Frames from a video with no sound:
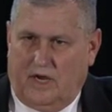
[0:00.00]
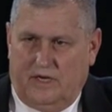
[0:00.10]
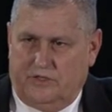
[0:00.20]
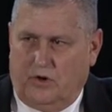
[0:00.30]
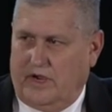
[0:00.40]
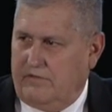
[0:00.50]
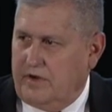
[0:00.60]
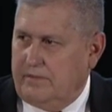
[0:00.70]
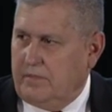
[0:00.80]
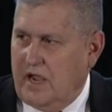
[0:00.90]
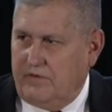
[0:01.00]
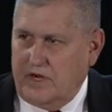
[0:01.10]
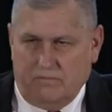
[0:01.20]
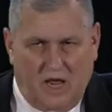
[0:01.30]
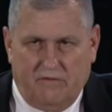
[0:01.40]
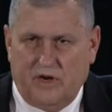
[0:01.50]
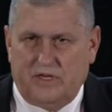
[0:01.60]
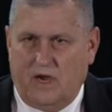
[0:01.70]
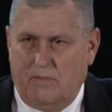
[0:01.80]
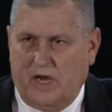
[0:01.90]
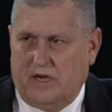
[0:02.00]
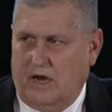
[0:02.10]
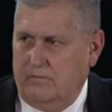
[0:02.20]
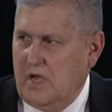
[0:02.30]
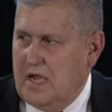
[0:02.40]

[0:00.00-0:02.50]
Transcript: I enjoy every time I come.